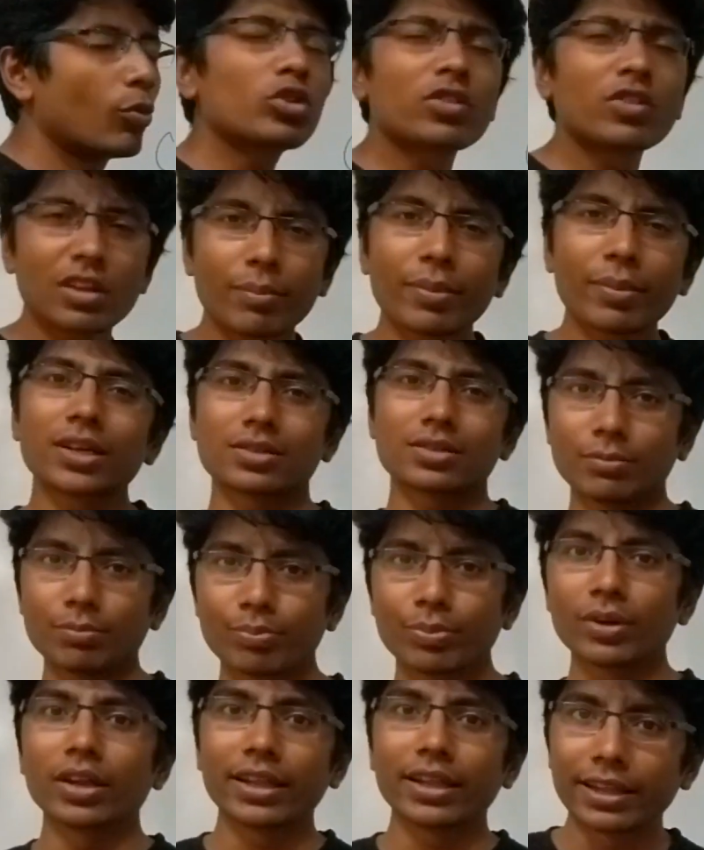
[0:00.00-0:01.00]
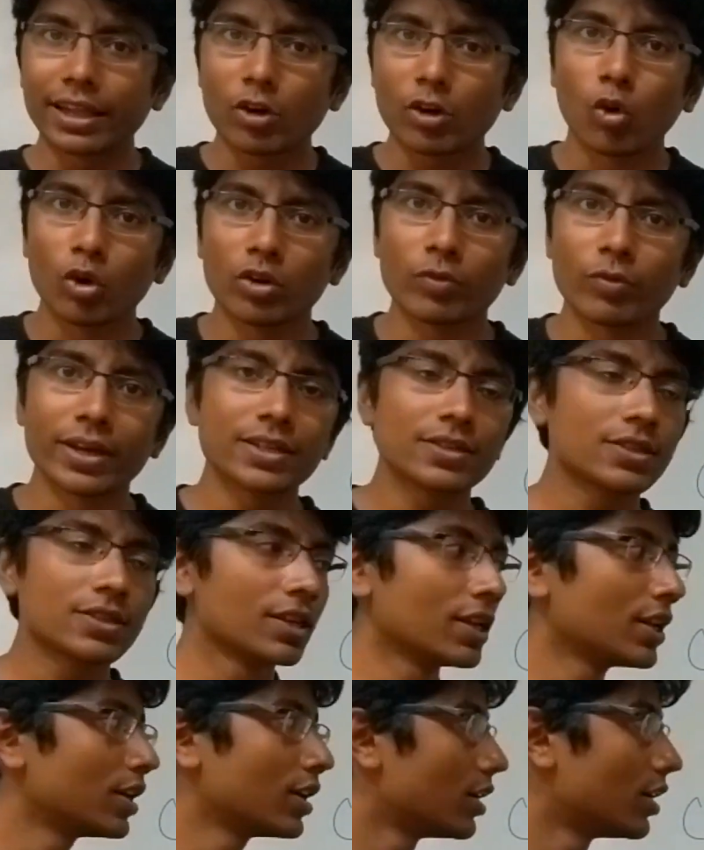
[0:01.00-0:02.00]
Both of them are simple in their own
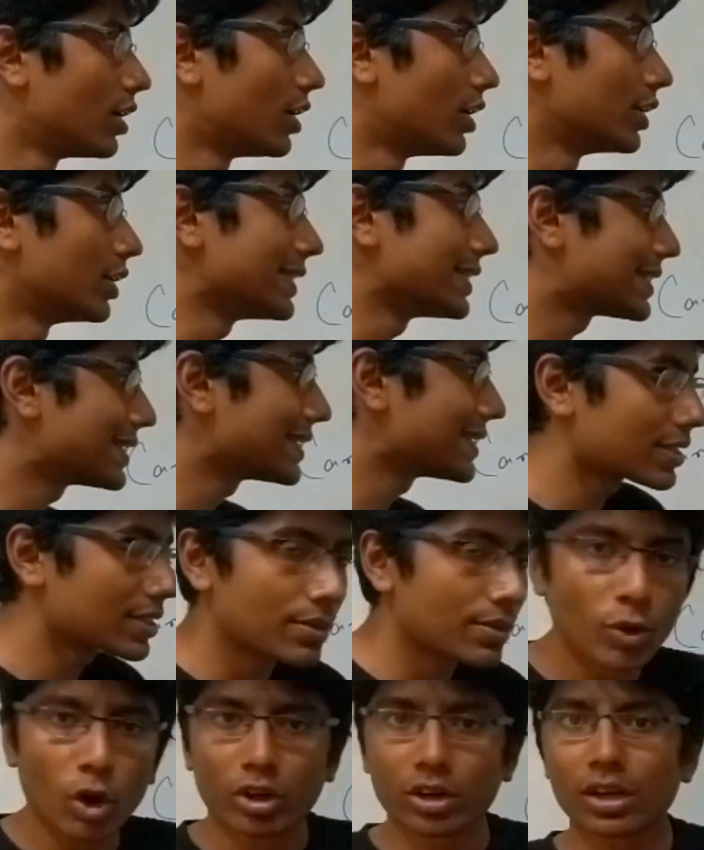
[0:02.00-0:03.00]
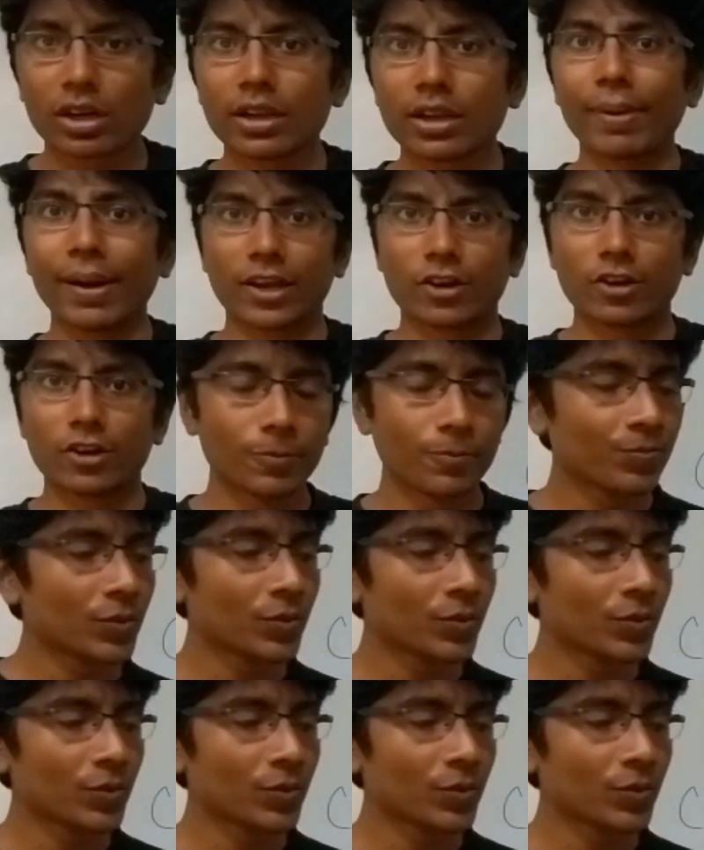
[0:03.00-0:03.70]
ways. This is asymptotically better.